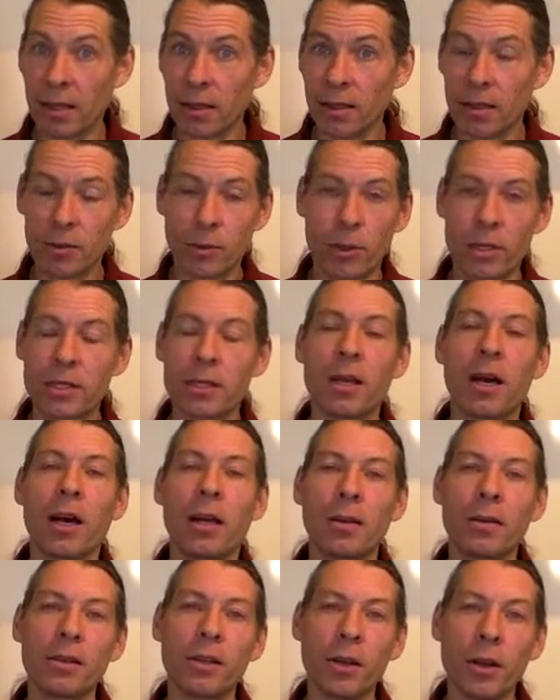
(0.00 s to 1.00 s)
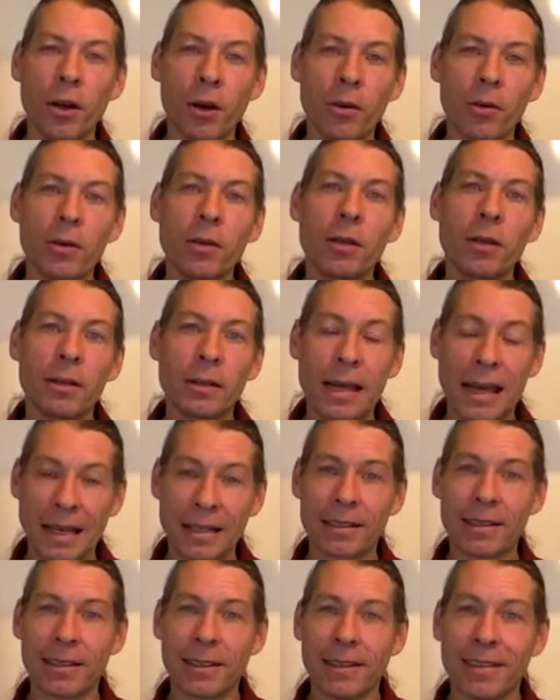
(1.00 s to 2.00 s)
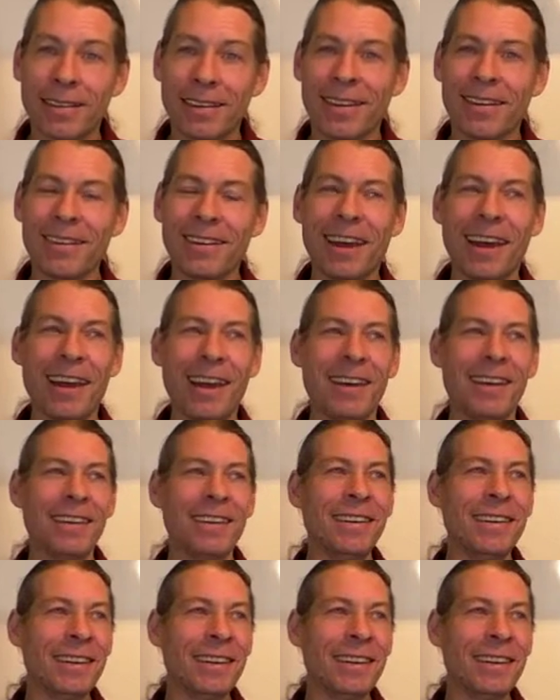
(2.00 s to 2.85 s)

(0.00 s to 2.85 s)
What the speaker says: This was not, you know, Texas, okay?